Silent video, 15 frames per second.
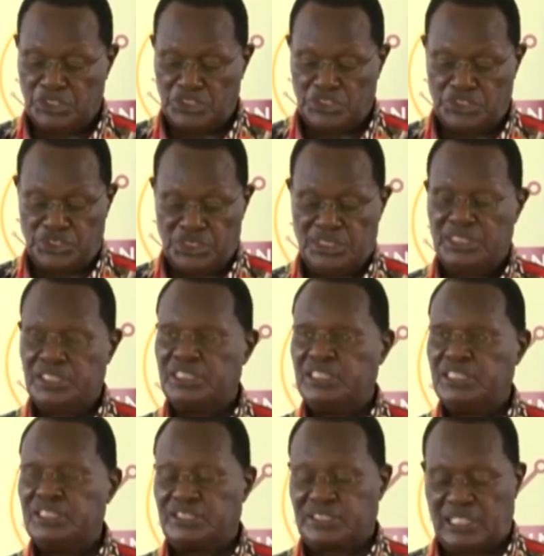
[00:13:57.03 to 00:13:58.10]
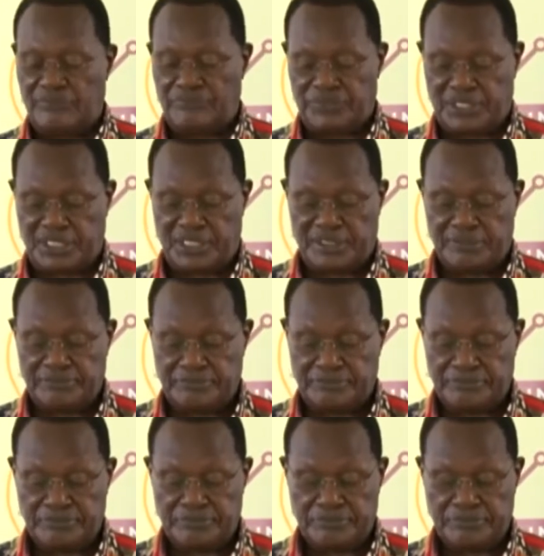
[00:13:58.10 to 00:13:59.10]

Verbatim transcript: bridge in East Africa.